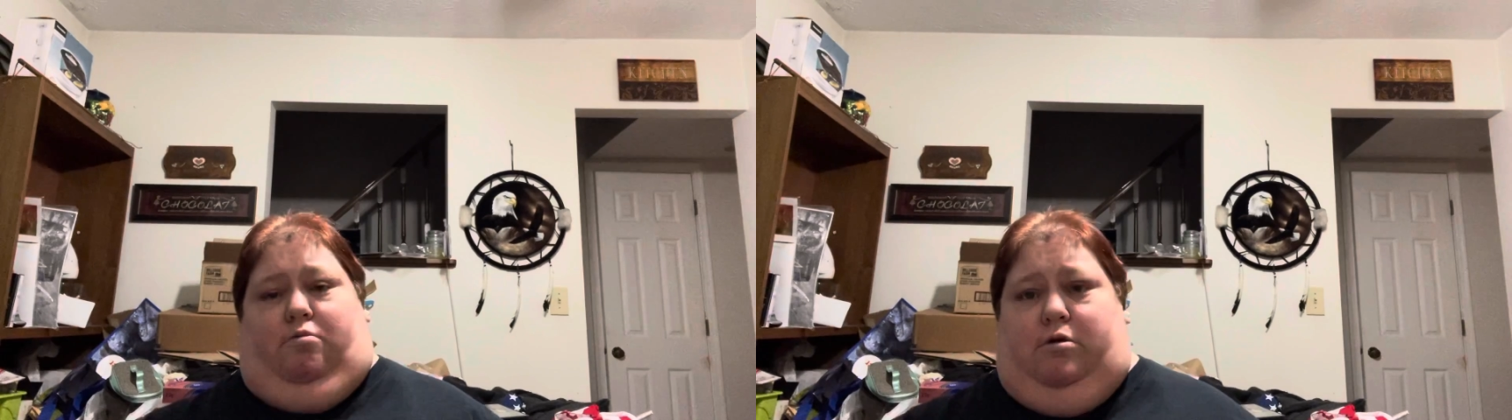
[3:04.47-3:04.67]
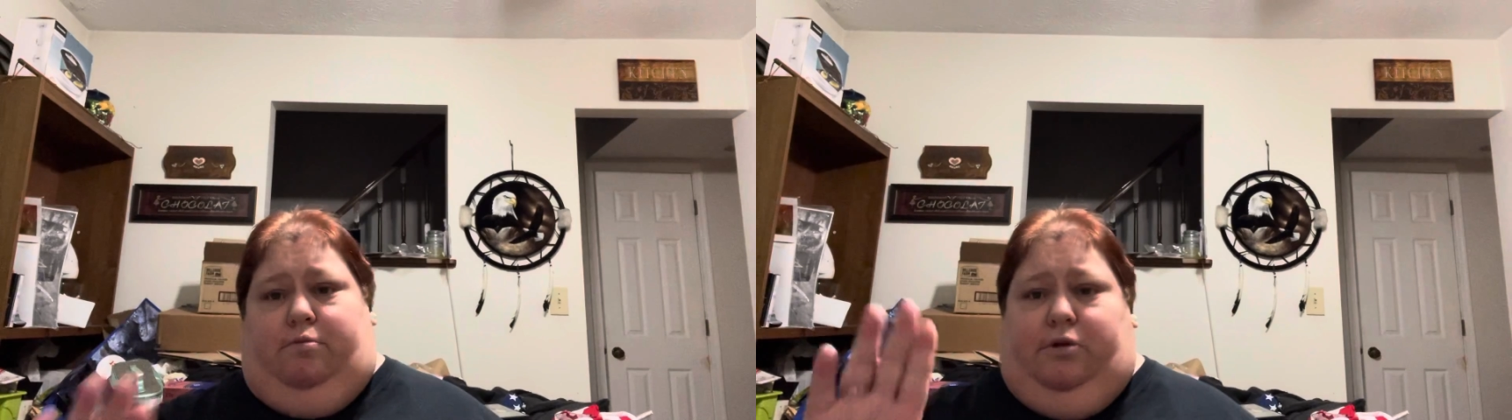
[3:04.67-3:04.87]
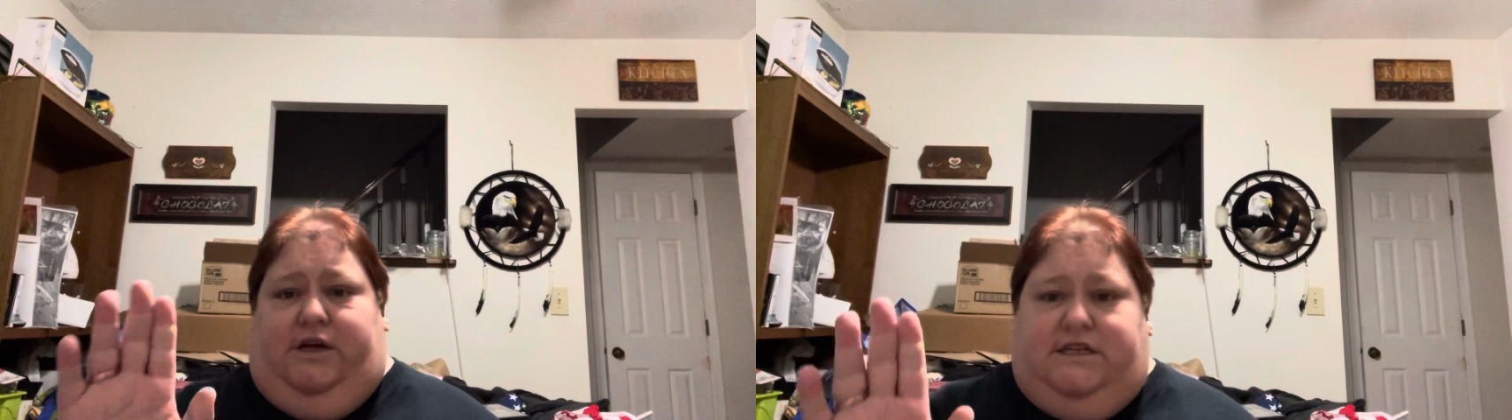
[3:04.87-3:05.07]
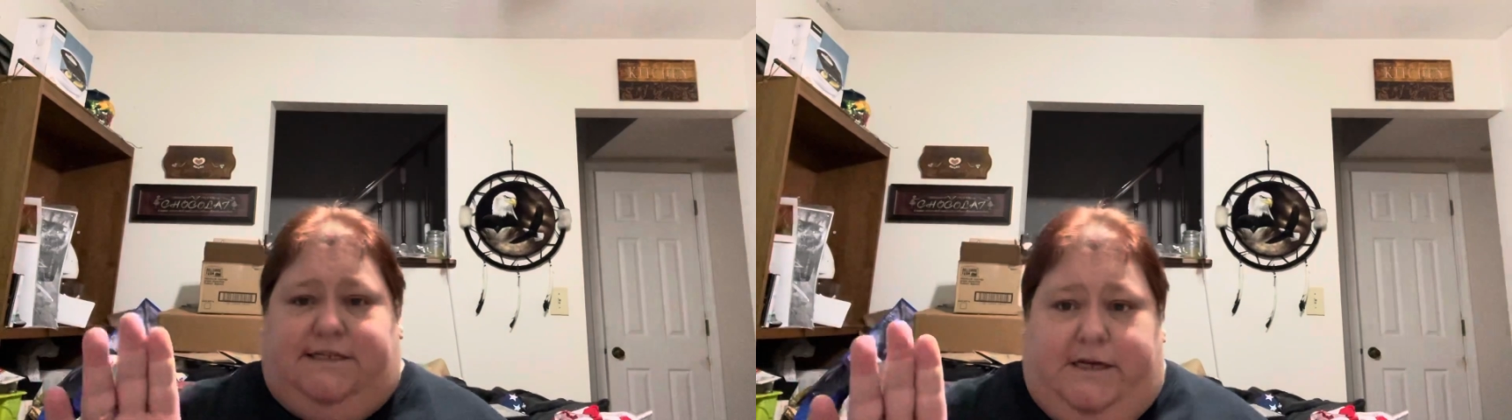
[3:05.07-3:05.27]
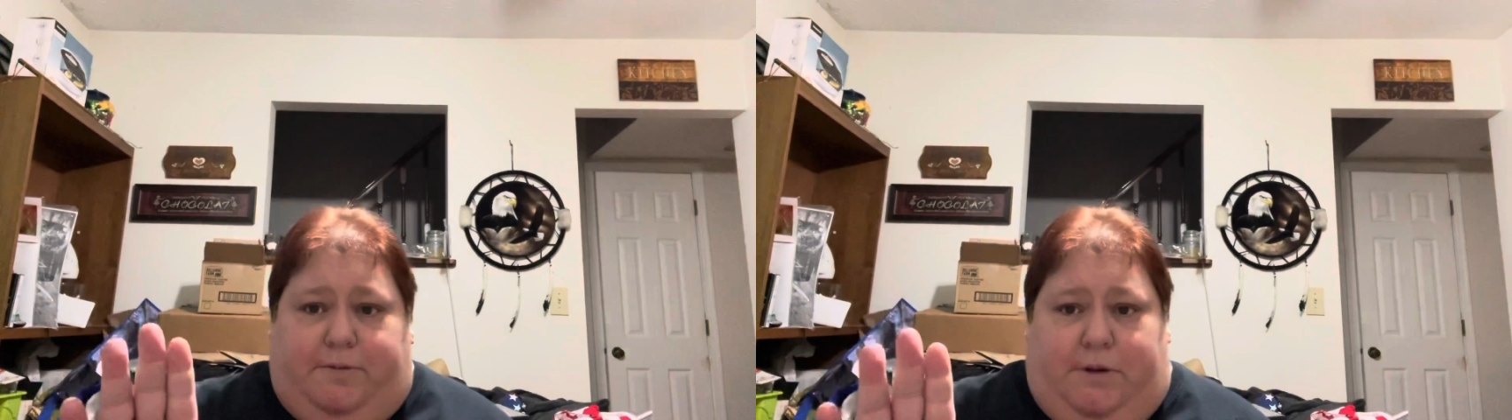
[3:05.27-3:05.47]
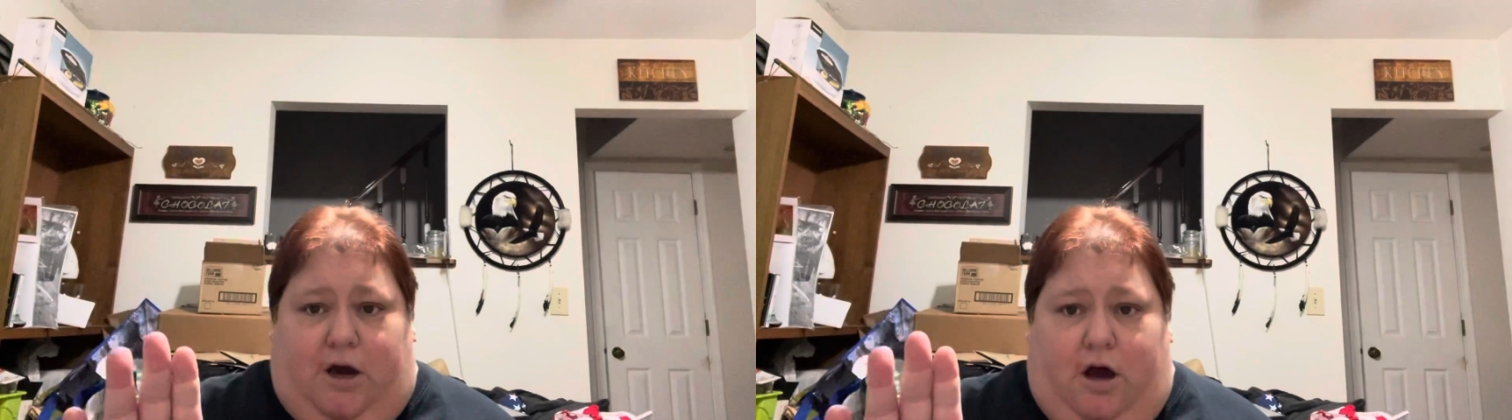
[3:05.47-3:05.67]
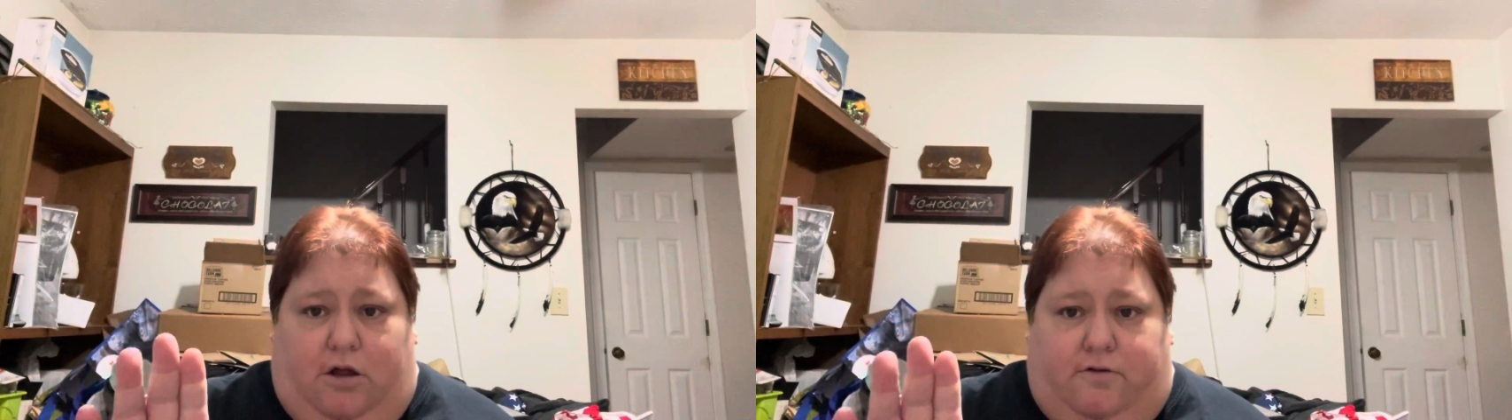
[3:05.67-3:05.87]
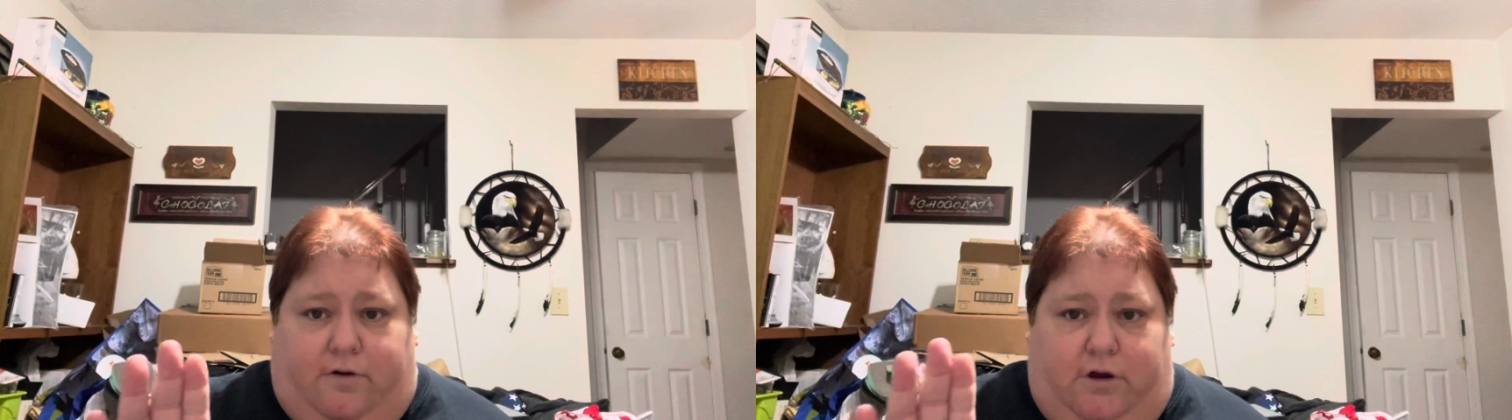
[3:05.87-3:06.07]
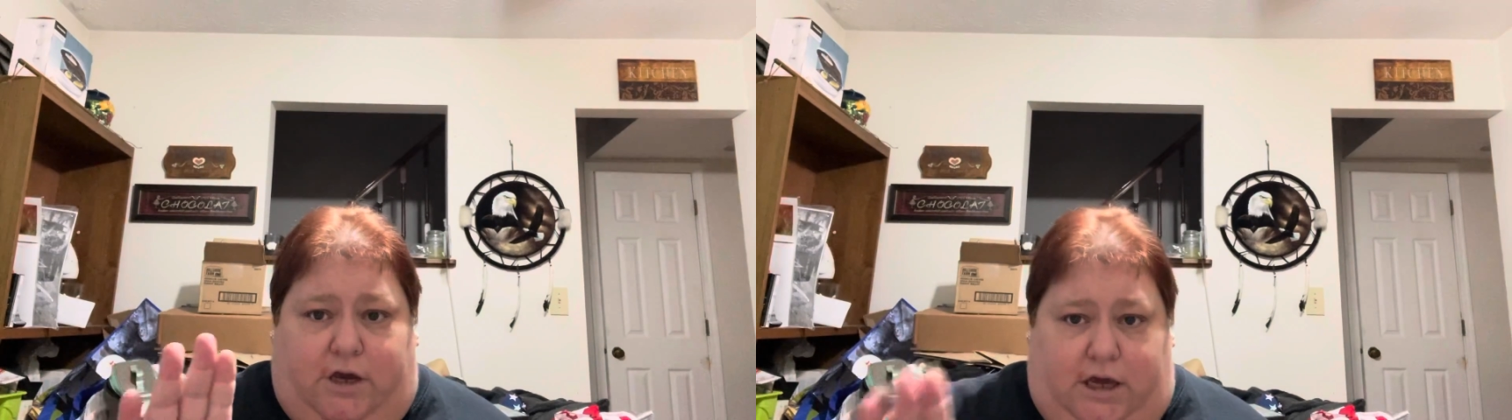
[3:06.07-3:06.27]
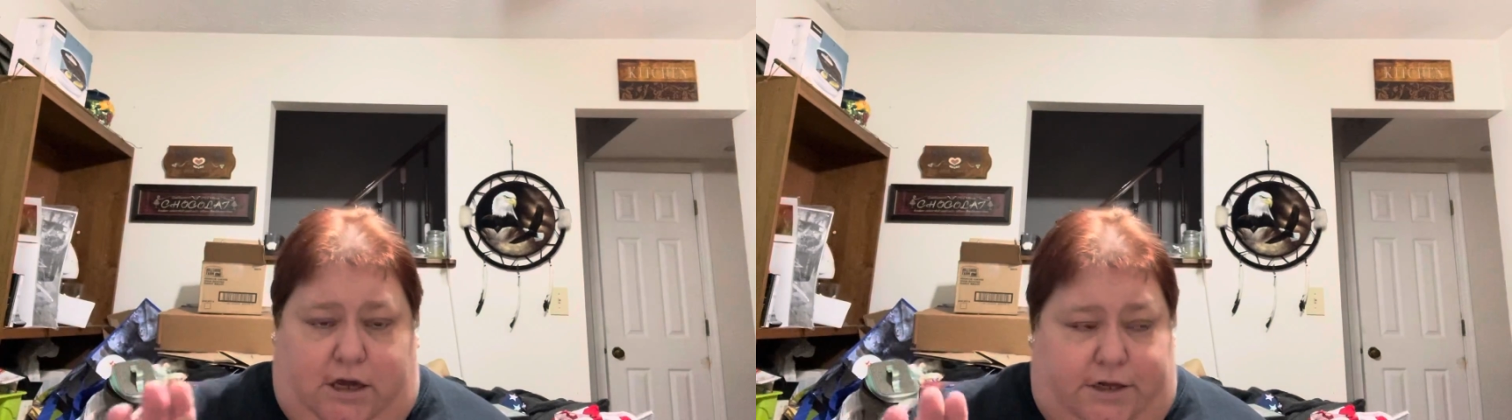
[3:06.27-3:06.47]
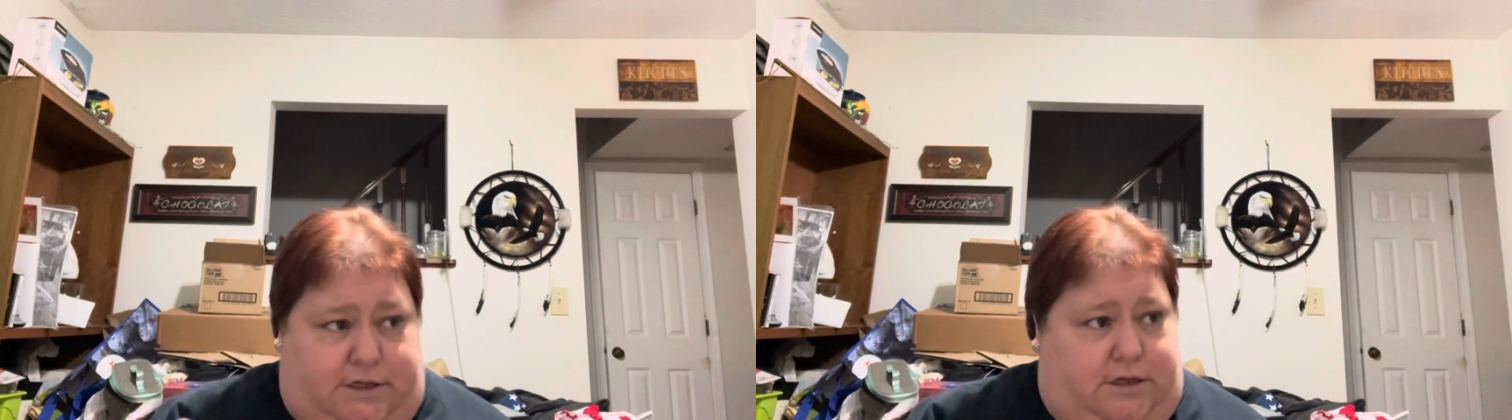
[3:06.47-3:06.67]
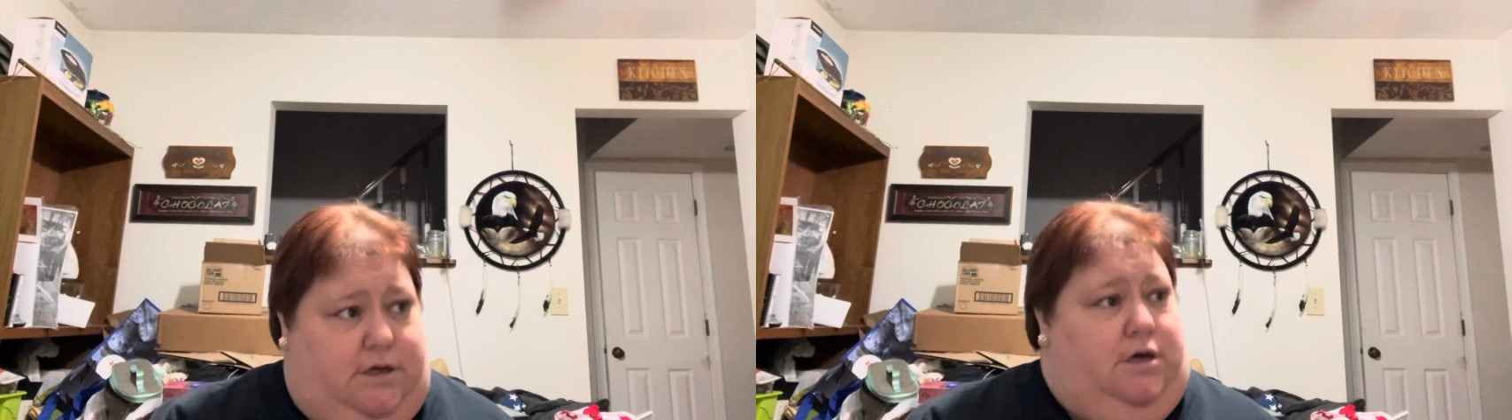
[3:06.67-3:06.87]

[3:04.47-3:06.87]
wouldn't play Sleepy Hollow for your kids.